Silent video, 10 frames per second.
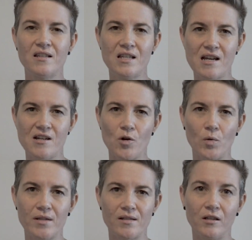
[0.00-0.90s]
the Eno
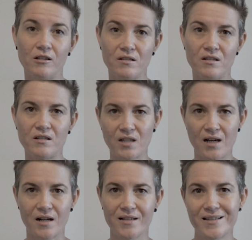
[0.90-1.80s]
one's a lot
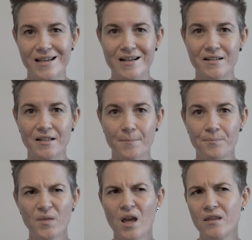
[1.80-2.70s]
darker sounding.
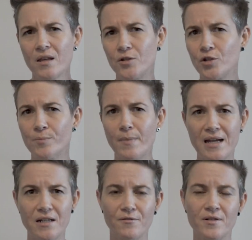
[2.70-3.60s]
They're the two
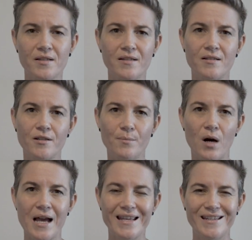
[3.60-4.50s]
main differences to
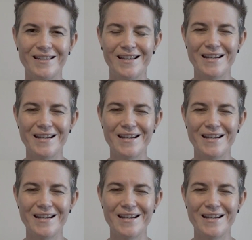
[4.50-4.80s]
my ear